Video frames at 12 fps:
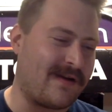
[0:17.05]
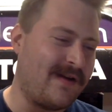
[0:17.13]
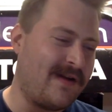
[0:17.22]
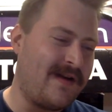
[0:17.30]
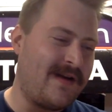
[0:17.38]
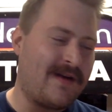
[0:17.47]

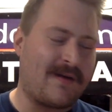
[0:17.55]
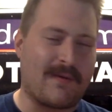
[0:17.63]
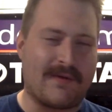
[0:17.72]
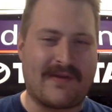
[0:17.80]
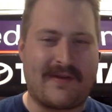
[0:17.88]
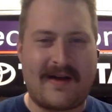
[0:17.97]
Of
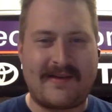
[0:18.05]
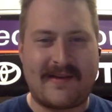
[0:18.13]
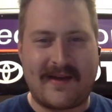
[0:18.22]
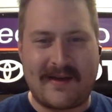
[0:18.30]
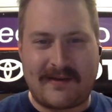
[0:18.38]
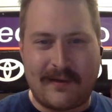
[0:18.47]
course, a lot to
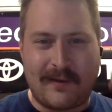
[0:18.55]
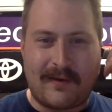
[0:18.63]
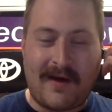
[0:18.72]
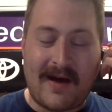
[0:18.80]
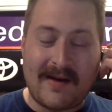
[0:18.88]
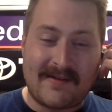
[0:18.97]
get to, a
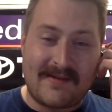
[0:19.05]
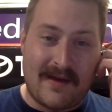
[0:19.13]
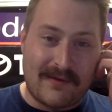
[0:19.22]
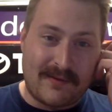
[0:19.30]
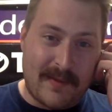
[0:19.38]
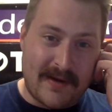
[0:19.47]
lot of
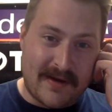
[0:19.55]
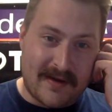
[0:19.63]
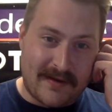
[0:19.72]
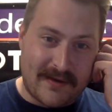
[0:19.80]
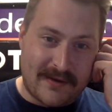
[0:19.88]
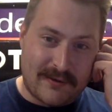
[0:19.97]
self-spinning
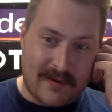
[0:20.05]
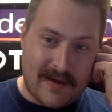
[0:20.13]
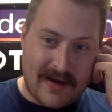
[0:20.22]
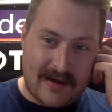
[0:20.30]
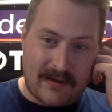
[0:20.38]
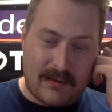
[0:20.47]
on the
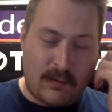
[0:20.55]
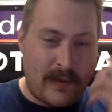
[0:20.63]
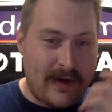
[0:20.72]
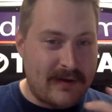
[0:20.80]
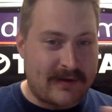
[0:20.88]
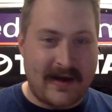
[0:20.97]
track, a
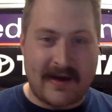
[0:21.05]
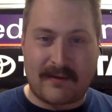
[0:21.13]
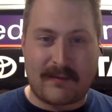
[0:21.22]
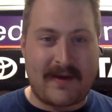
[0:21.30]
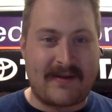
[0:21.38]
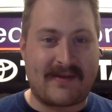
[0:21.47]
weird kind
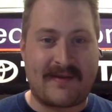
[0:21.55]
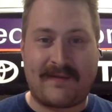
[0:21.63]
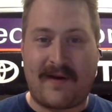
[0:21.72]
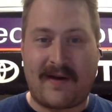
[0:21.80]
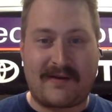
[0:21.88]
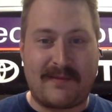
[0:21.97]
of race that
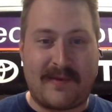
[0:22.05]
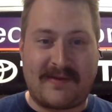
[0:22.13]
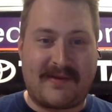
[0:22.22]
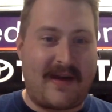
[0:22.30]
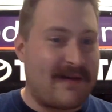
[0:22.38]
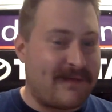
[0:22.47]
Fox
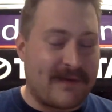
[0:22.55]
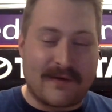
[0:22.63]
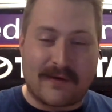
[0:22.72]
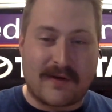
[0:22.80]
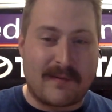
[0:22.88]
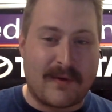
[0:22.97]
missed half
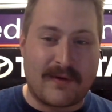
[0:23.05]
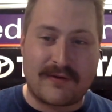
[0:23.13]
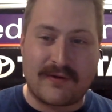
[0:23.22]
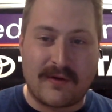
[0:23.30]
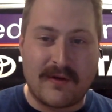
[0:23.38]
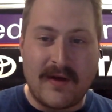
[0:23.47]
under
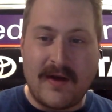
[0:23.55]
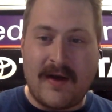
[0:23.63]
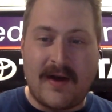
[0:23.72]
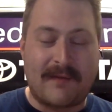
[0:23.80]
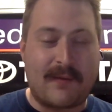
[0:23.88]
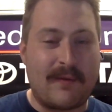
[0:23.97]
commercial,
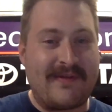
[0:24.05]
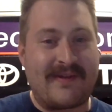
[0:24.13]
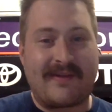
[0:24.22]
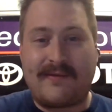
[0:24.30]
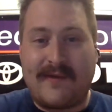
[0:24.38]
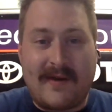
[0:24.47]
and of course,
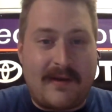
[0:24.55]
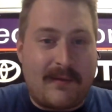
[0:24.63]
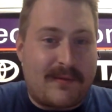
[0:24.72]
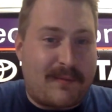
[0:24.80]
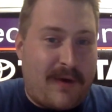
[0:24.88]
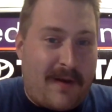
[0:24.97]
Xfinity
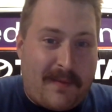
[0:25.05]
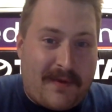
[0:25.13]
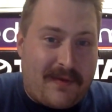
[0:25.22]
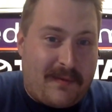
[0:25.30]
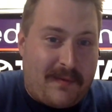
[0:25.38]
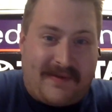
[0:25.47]
was
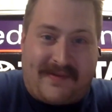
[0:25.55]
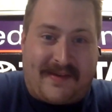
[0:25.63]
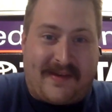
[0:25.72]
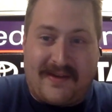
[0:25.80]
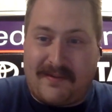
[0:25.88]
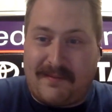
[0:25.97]
probably once
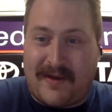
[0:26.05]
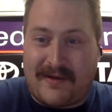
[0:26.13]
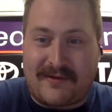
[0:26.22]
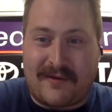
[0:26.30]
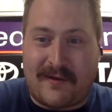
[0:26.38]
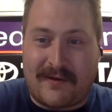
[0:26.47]
again the
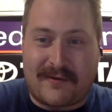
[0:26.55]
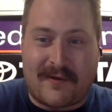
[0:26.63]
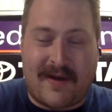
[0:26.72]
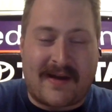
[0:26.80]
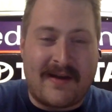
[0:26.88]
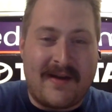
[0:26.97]
best show on
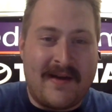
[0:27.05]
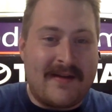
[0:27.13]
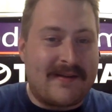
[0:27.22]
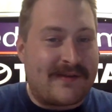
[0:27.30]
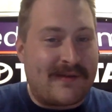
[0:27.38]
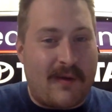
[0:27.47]
track.
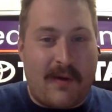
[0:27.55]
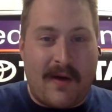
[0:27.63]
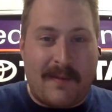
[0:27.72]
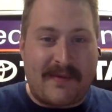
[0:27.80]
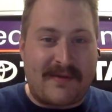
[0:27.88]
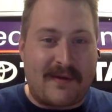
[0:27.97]
It's a solo
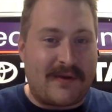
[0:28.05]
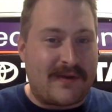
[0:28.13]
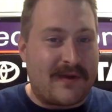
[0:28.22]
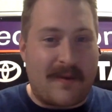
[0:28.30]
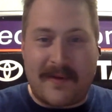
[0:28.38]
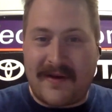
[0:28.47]
episode
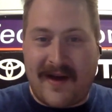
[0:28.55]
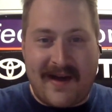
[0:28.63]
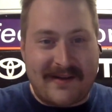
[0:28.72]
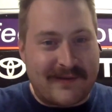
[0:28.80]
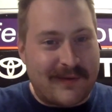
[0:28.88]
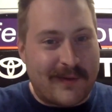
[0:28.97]
that nobody
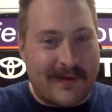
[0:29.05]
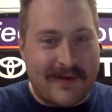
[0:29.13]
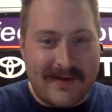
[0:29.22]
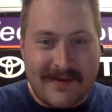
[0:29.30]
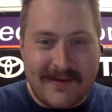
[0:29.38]
asked for.